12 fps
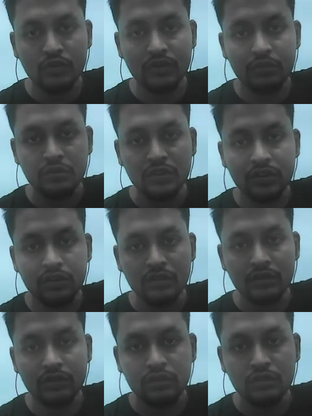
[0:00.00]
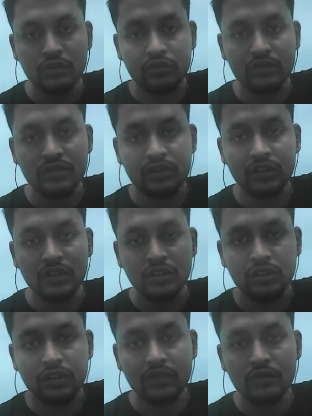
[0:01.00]
will be root
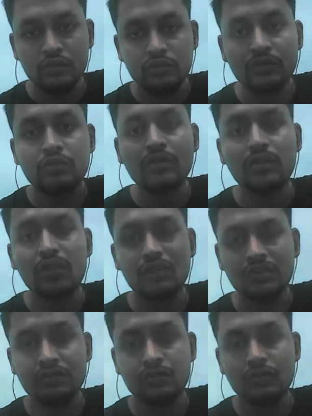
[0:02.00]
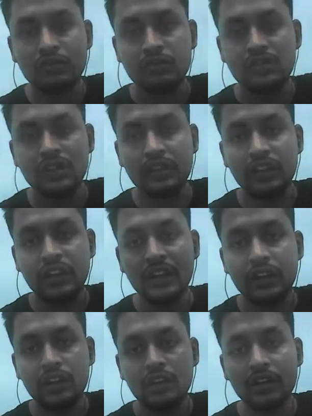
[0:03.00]
3a2, or root
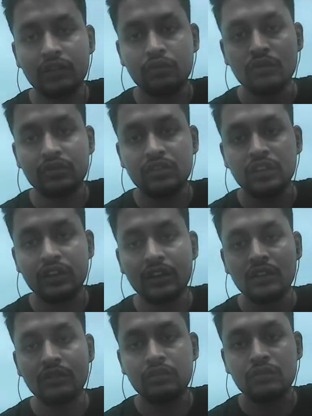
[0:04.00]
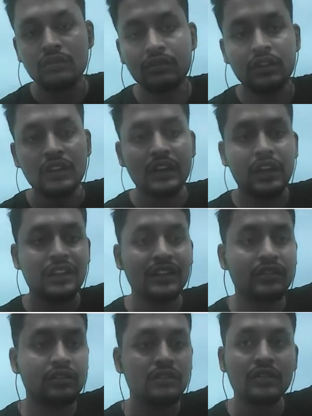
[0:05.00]
3a and root 3a,
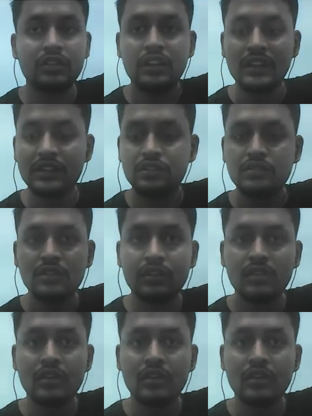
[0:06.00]
and that is